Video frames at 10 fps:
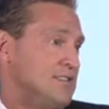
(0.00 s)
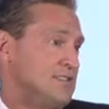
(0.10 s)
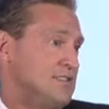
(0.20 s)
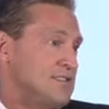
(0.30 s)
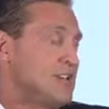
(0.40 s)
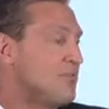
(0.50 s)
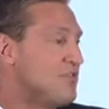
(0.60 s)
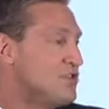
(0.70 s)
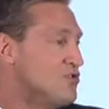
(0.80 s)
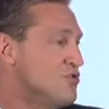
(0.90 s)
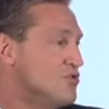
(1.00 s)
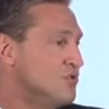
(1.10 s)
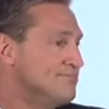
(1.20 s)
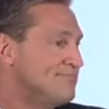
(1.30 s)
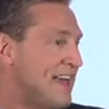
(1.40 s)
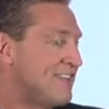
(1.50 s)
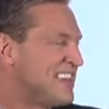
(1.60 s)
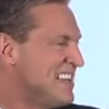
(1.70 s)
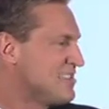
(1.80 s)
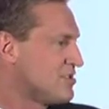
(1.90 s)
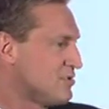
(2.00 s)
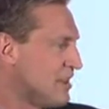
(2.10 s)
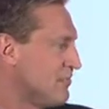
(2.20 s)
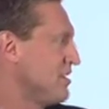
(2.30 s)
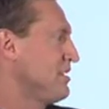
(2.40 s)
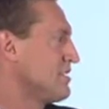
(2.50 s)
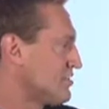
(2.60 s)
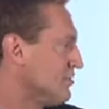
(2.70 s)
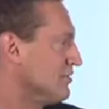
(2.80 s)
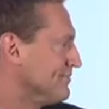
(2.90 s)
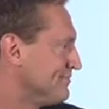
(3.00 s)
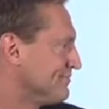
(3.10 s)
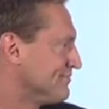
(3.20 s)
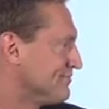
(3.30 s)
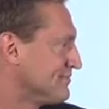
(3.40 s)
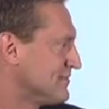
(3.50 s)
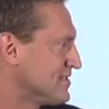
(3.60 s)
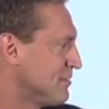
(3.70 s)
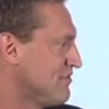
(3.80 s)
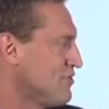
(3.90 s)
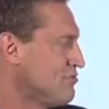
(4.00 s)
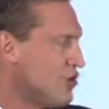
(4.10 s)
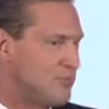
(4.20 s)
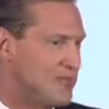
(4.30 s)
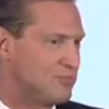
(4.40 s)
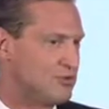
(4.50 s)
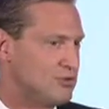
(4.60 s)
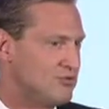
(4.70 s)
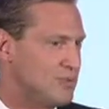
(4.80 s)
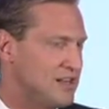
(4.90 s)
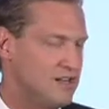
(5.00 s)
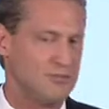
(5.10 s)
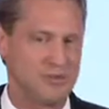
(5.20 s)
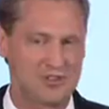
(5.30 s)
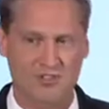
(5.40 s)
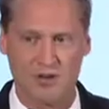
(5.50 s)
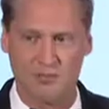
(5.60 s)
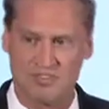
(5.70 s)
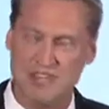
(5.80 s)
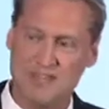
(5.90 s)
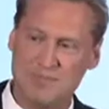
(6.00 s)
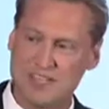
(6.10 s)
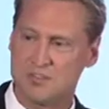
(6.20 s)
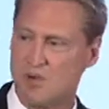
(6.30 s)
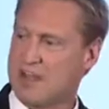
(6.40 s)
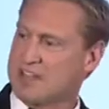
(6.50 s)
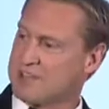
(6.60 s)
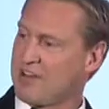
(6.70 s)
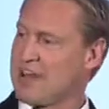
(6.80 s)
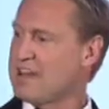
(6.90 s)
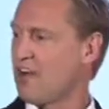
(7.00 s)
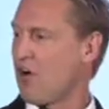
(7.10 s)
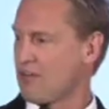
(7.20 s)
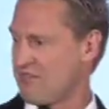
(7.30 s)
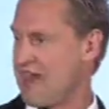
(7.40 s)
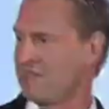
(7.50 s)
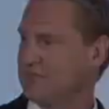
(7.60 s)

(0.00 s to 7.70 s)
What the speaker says: Some of you have kids who get bullied at school. Some of you know people who have been in abusive homes. Peace One Day is about ending all of that.